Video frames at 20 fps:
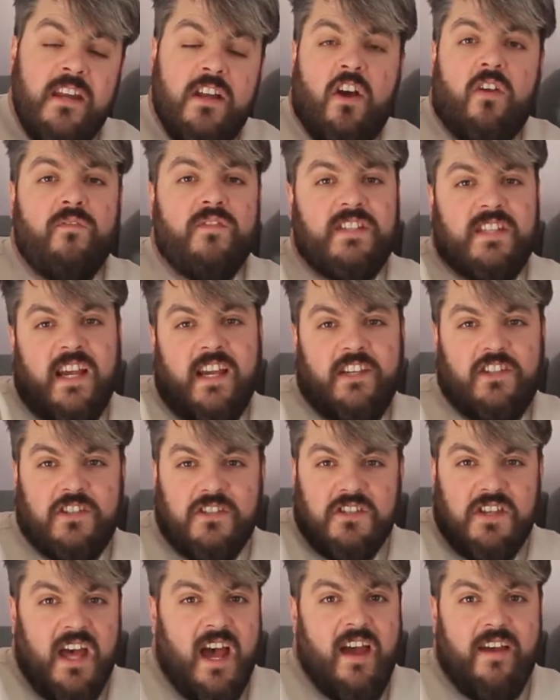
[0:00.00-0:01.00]

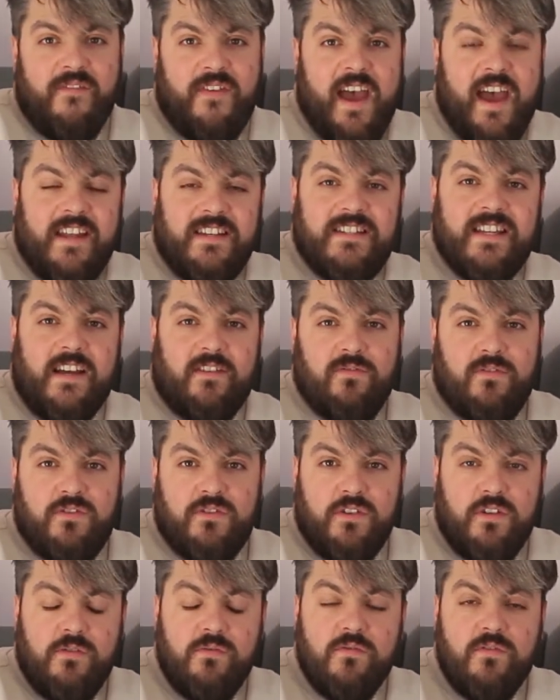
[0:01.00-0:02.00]
conversations that I've had down
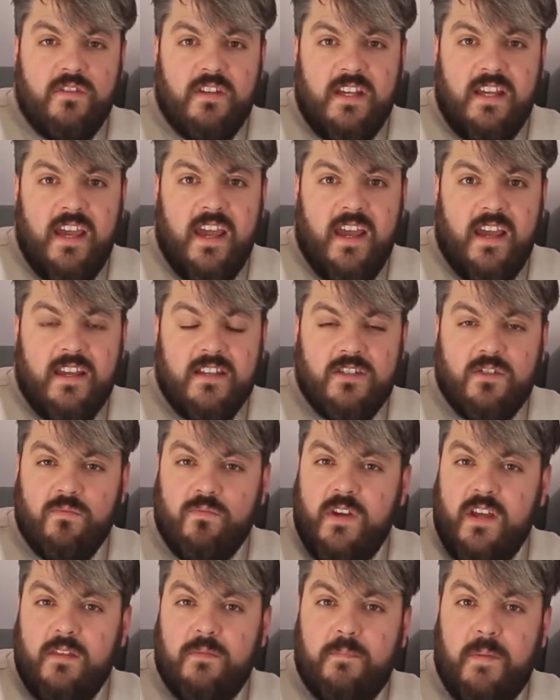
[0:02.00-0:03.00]
through the years
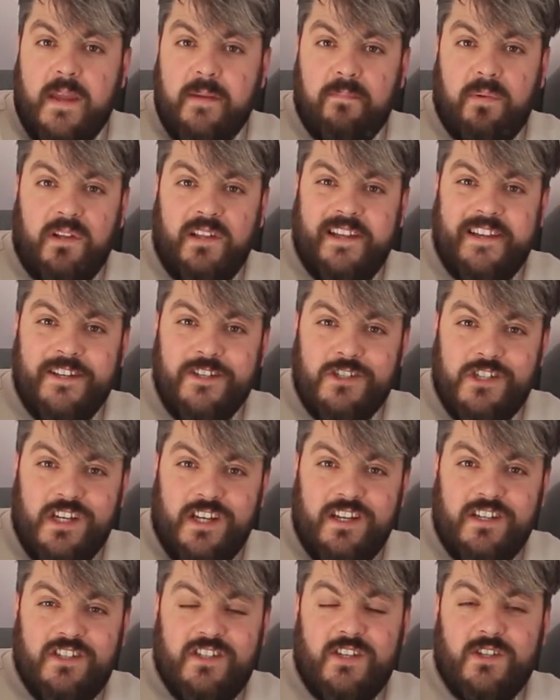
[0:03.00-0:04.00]
with people in
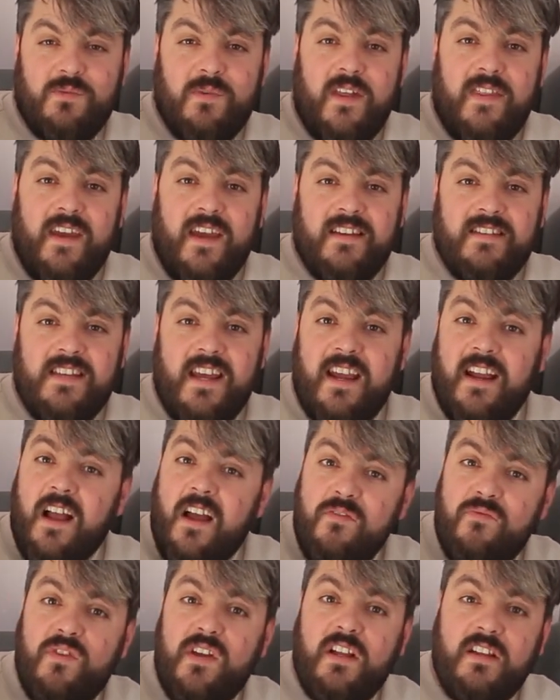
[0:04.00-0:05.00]
churches where they are saying,
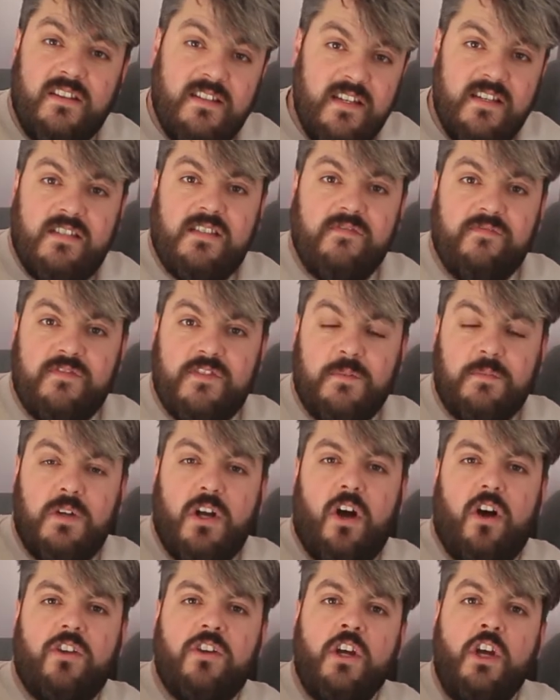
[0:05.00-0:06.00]
I feel distant from
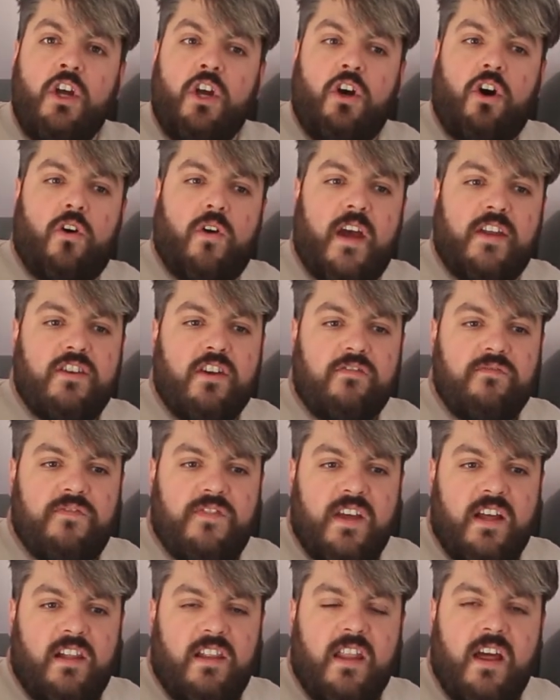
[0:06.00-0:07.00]
God, or I don't
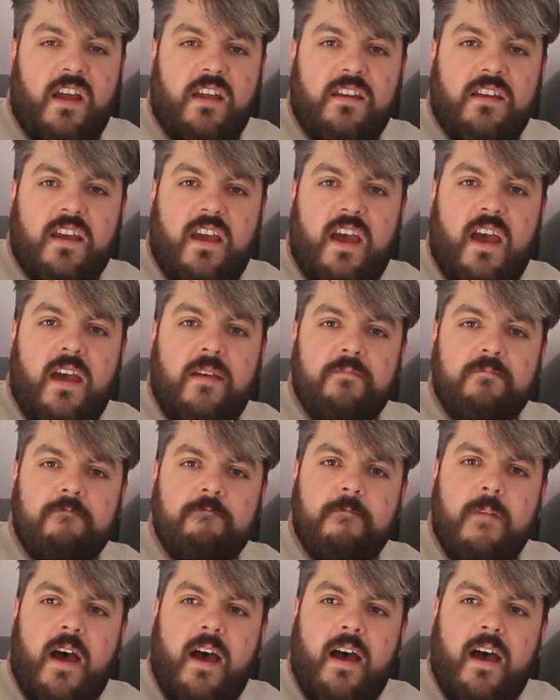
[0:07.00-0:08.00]
feel like um,
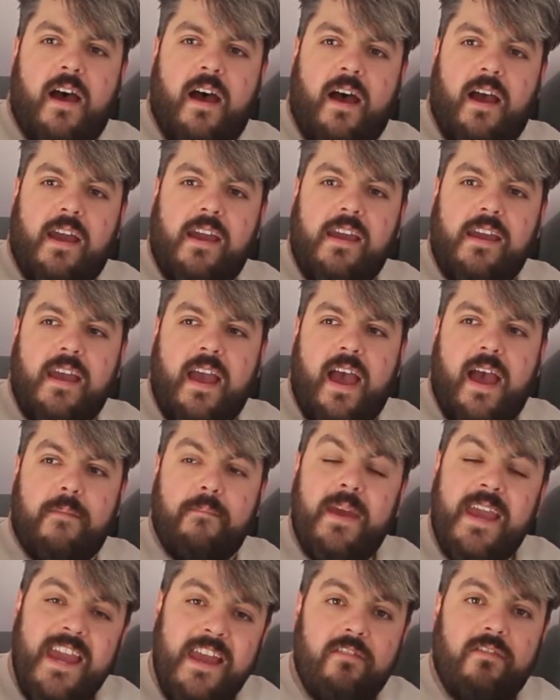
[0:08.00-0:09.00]
I
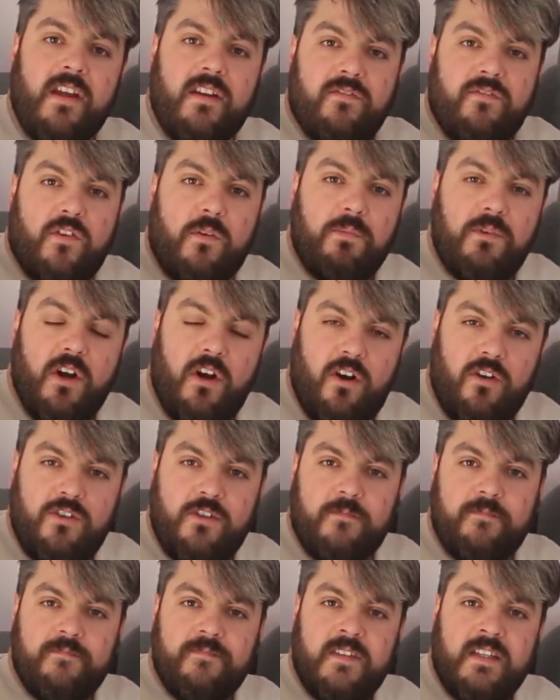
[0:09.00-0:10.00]
am hearing from God
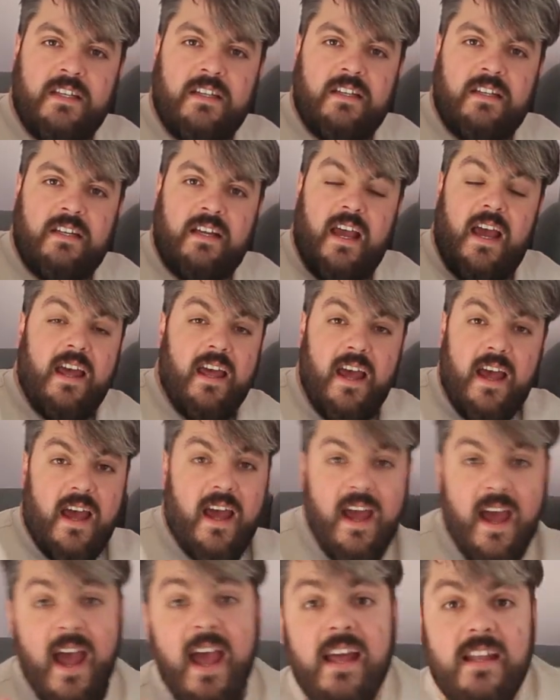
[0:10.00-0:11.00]

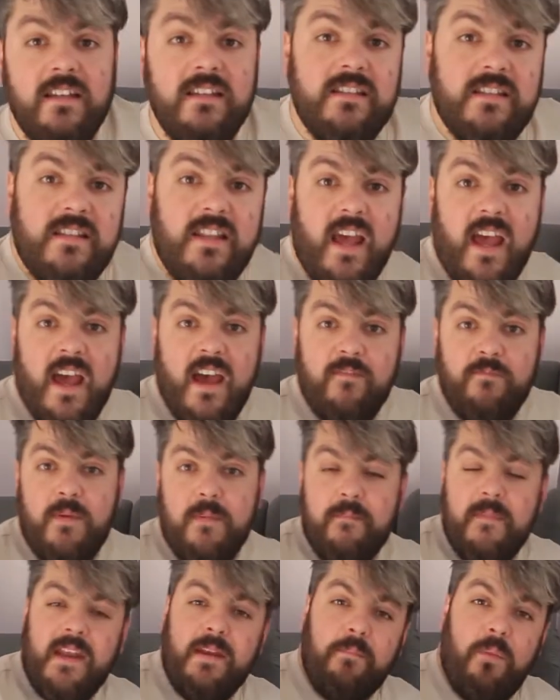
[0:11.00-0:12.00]
and there have
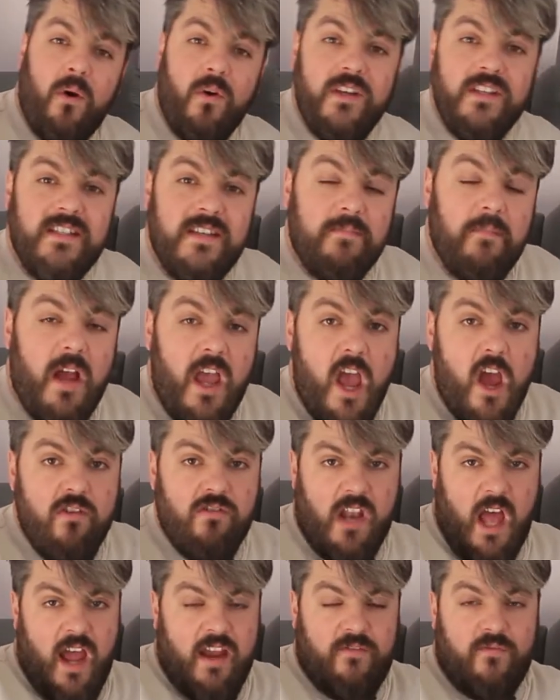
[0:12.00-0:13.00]
been many points in my
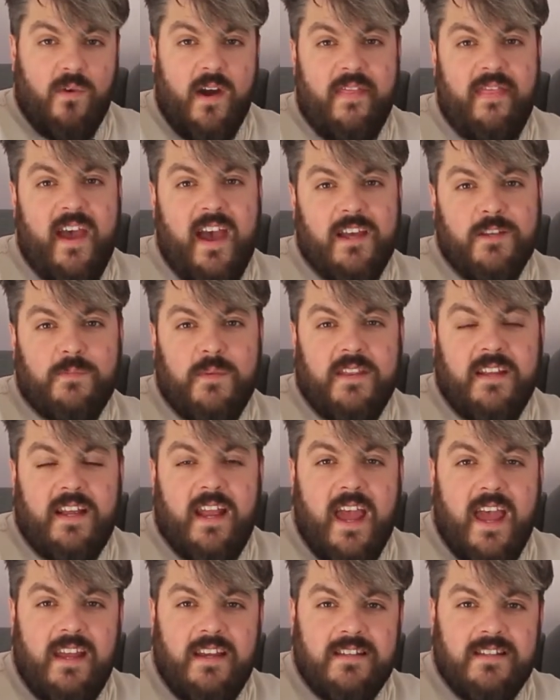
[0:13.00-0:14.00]
own life where that has been the
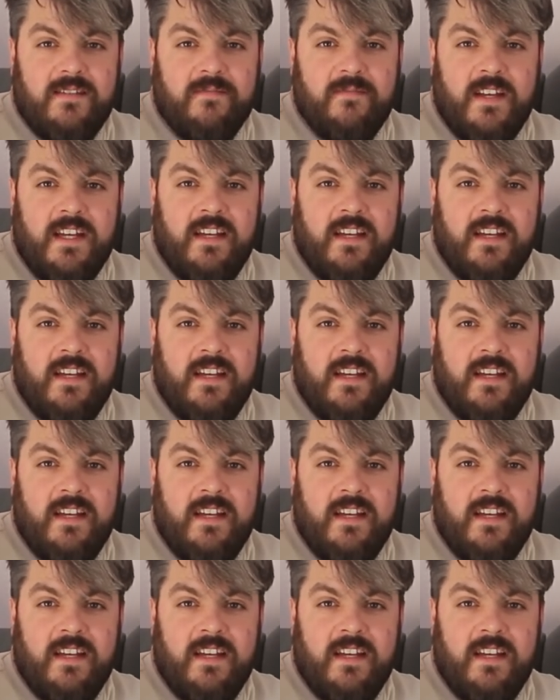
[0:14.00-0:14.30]
case.